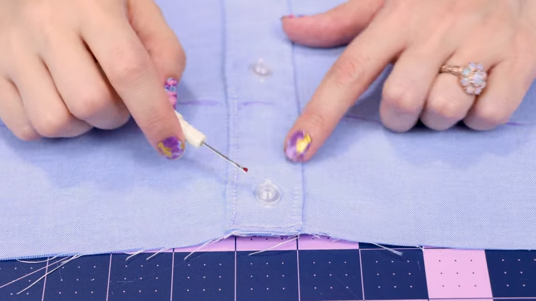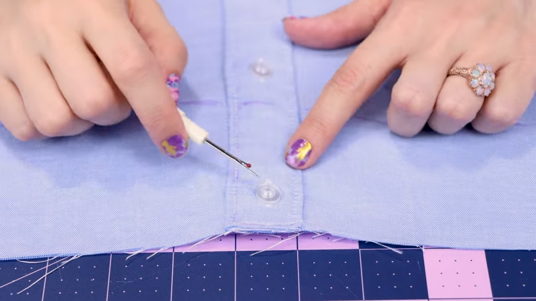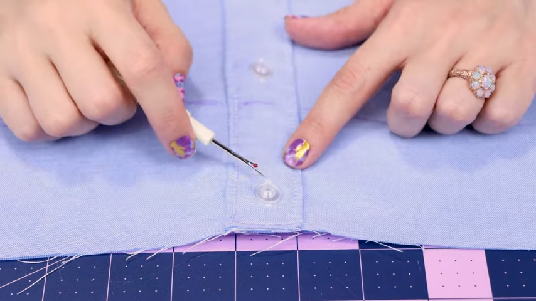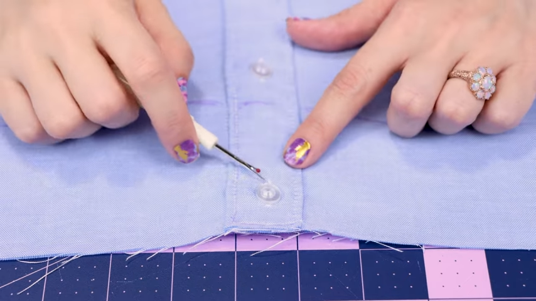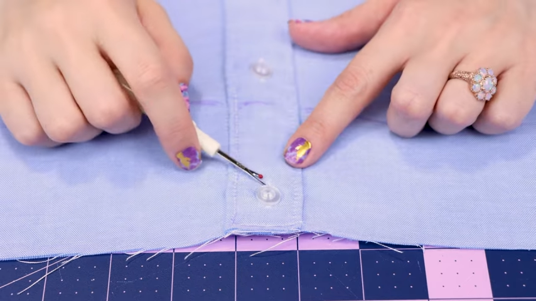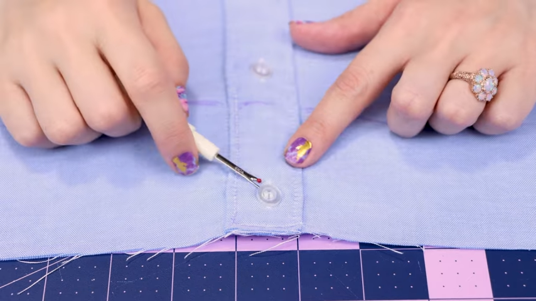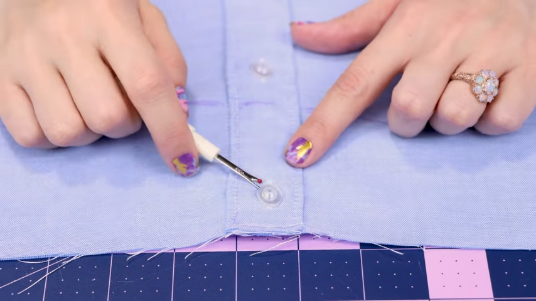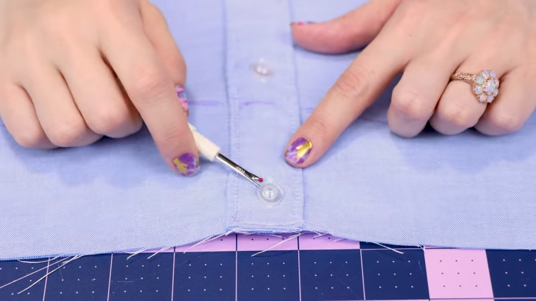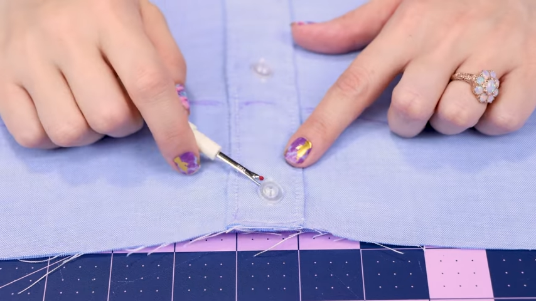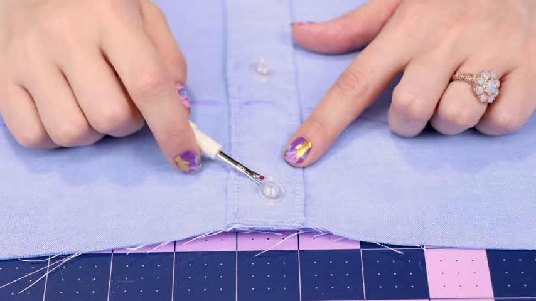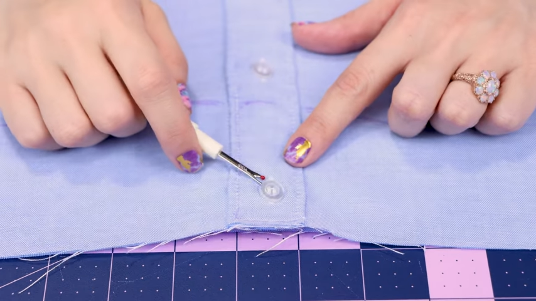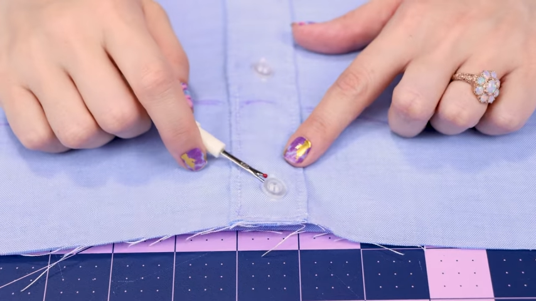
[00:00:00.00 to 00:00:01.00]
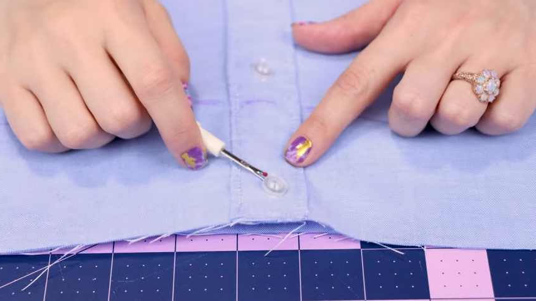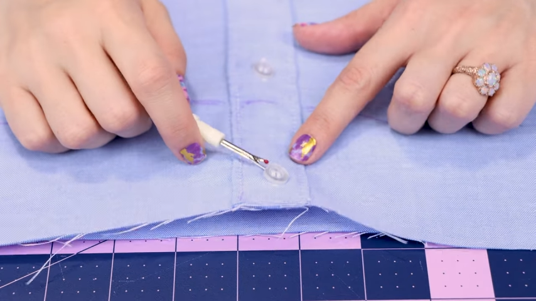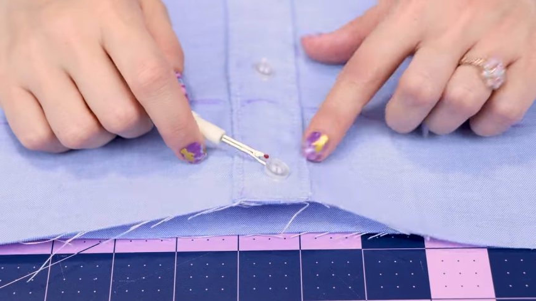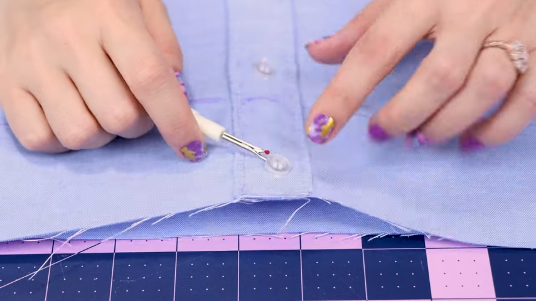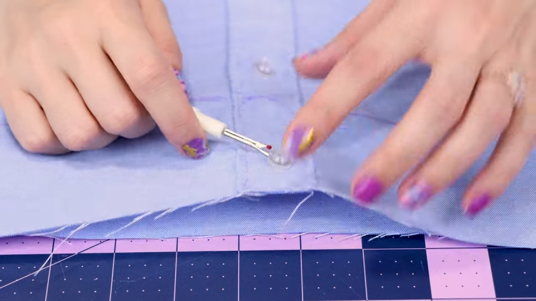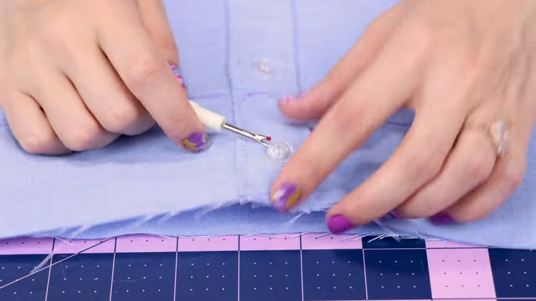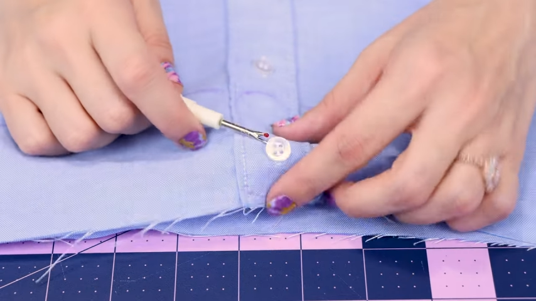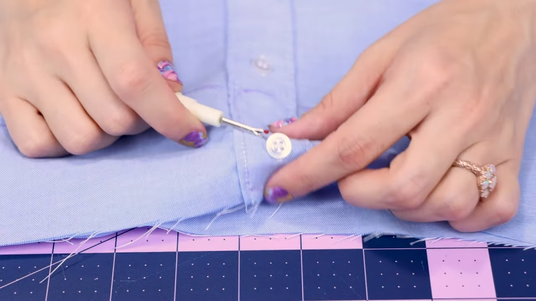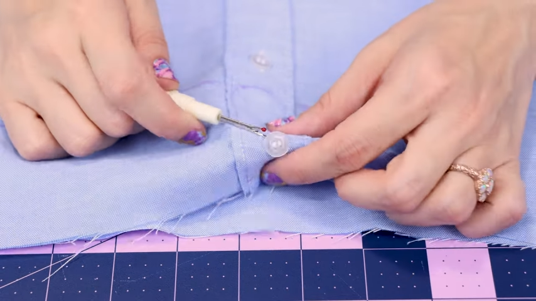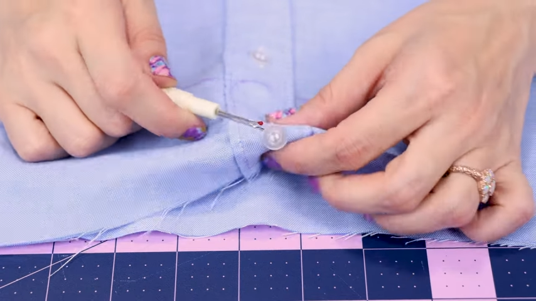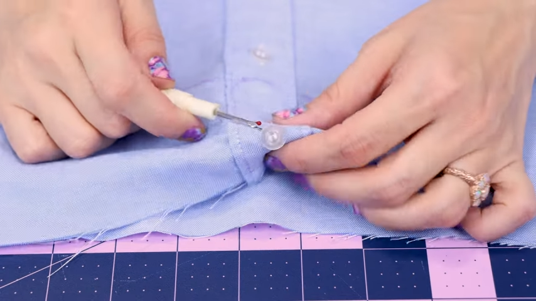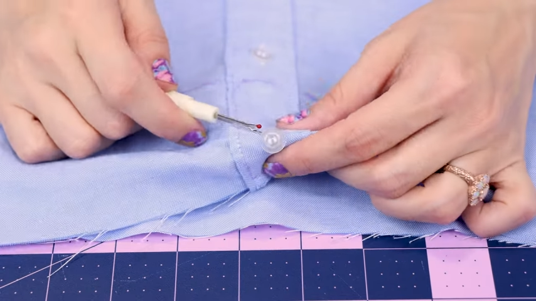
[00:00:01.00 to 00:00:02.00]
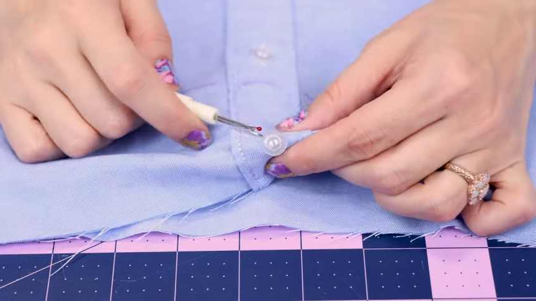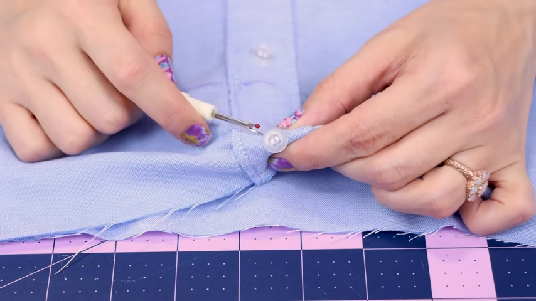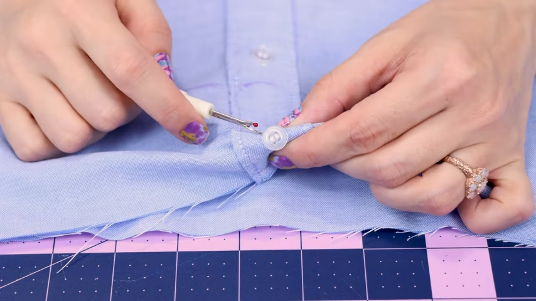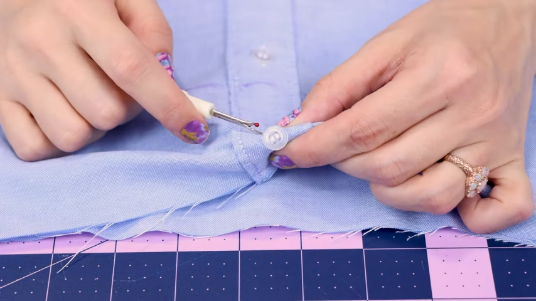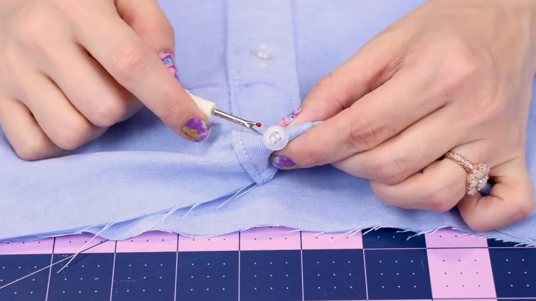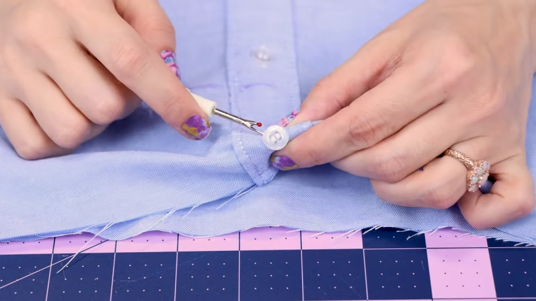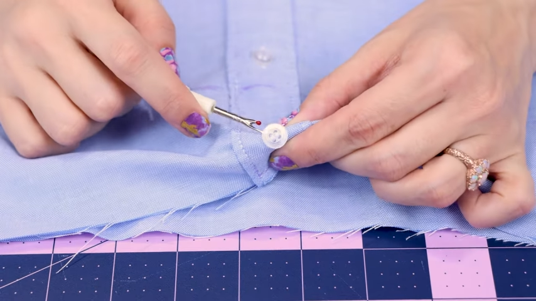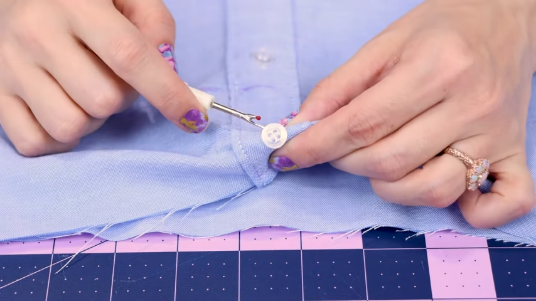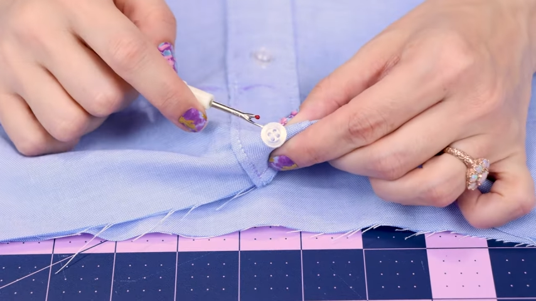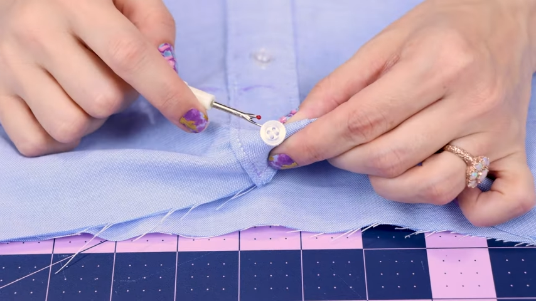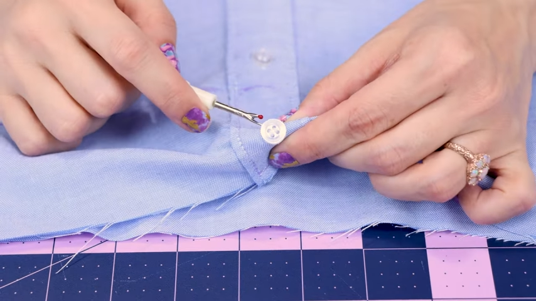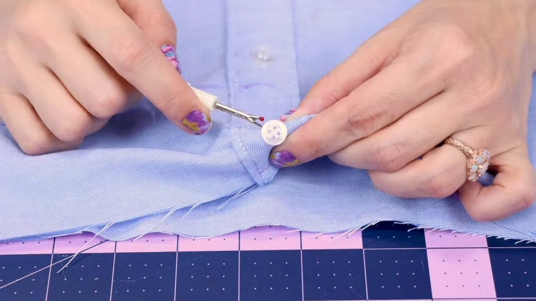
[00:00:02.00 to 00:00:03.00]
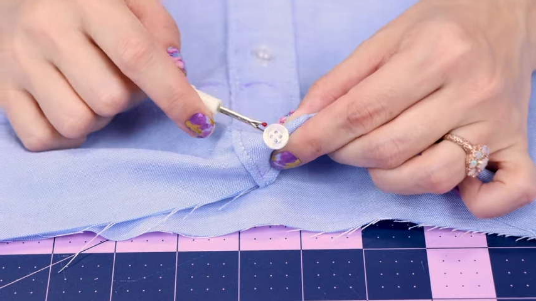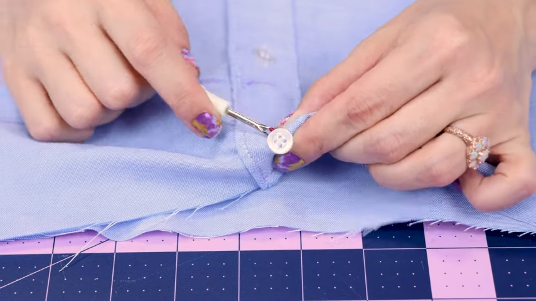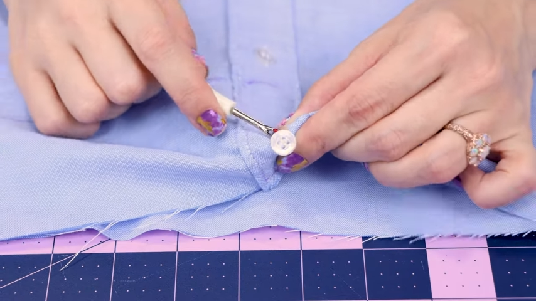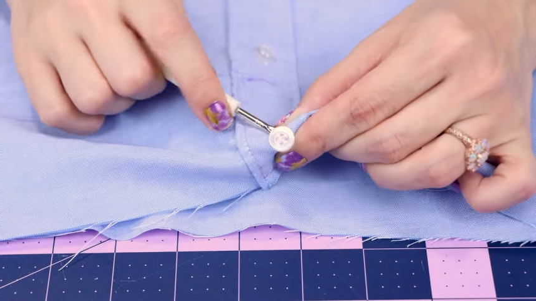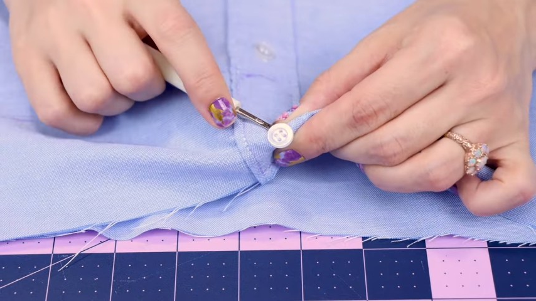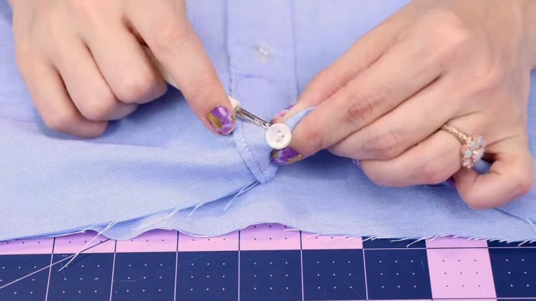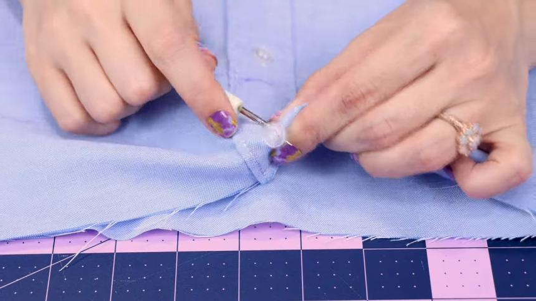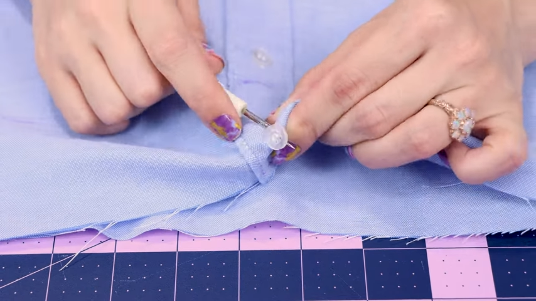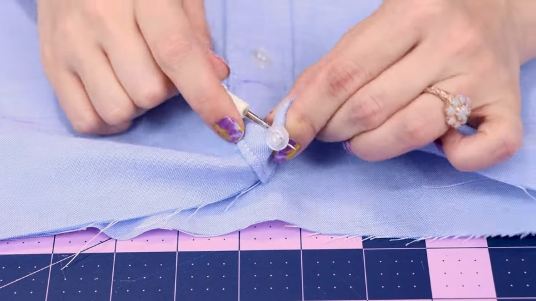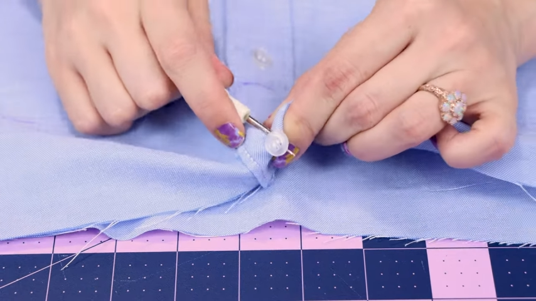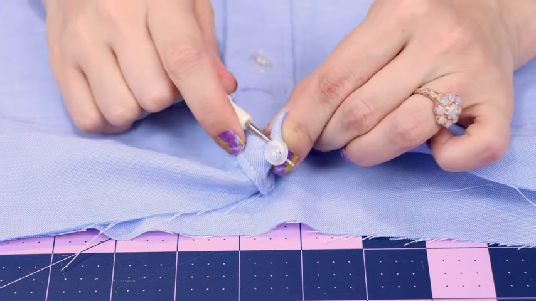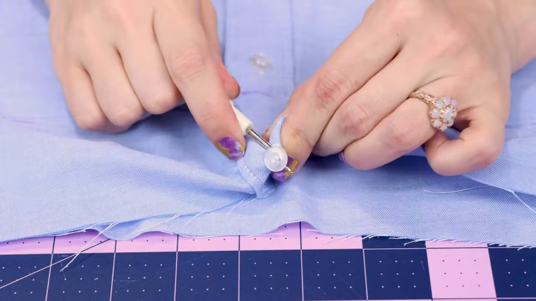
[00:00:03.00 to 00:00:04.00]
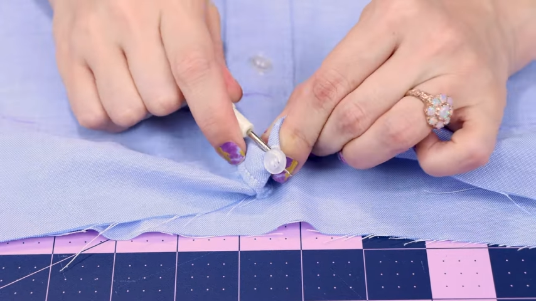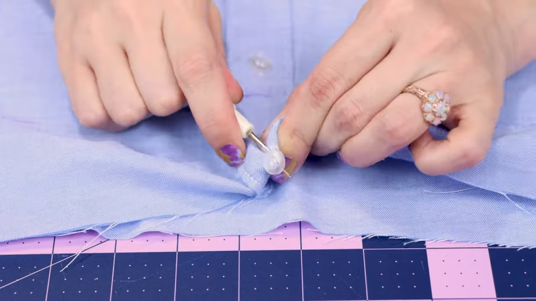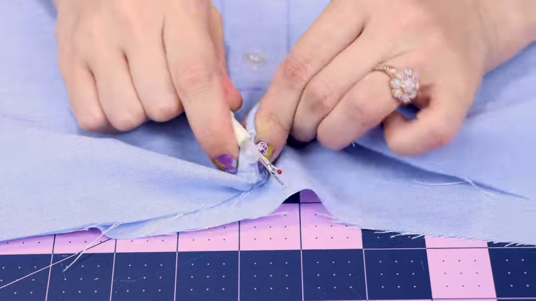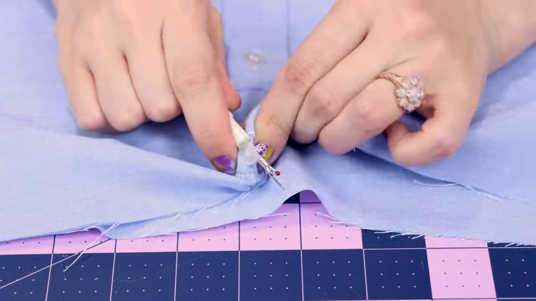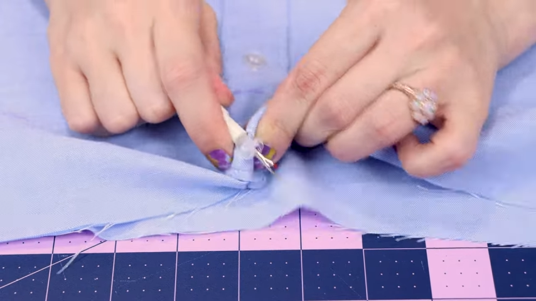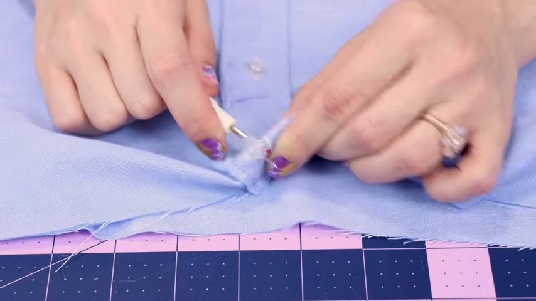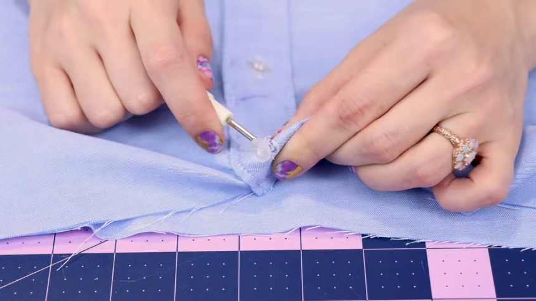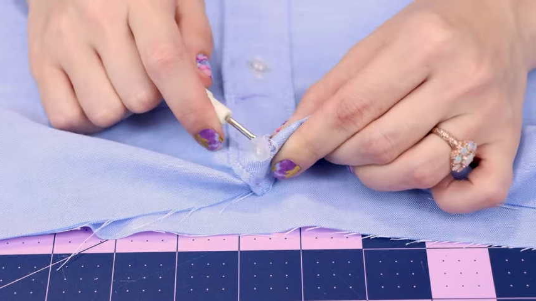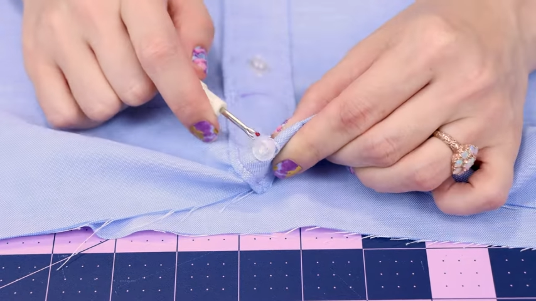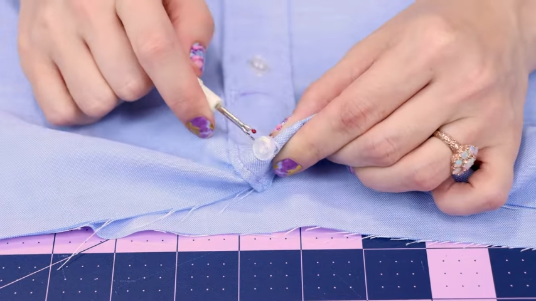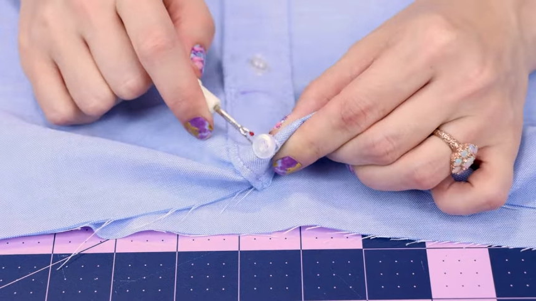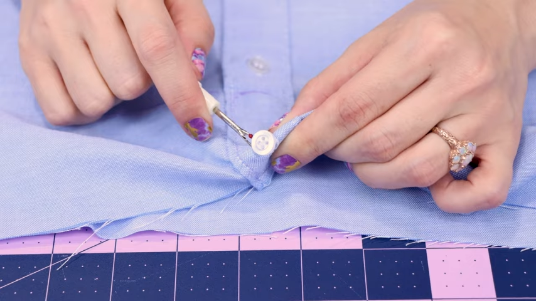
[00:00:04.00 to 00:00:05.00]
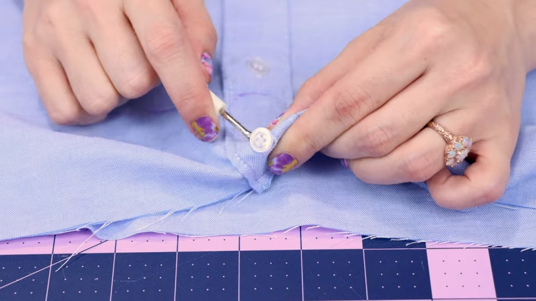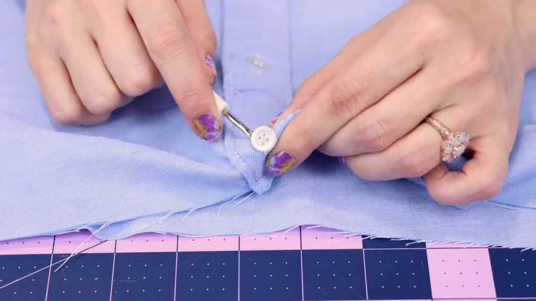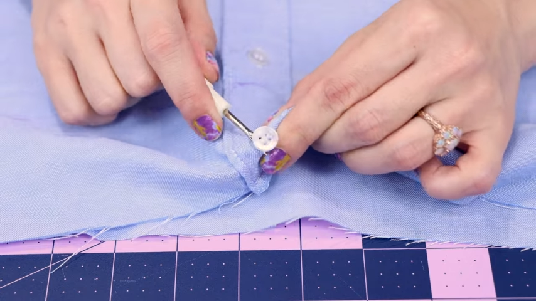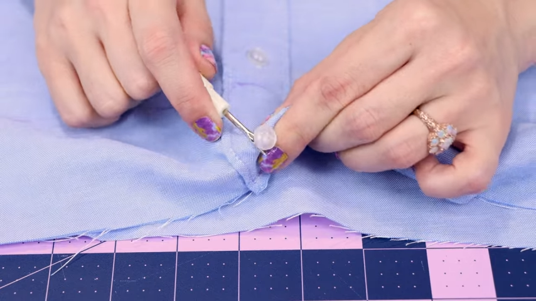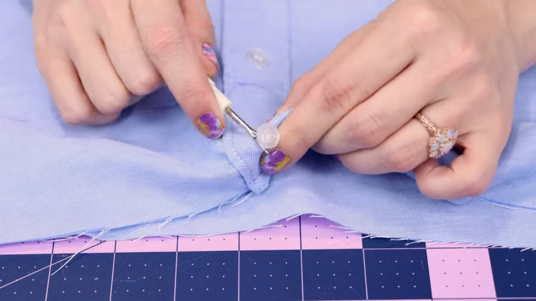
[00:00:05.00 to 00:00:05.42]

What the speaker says: (no speaker visible)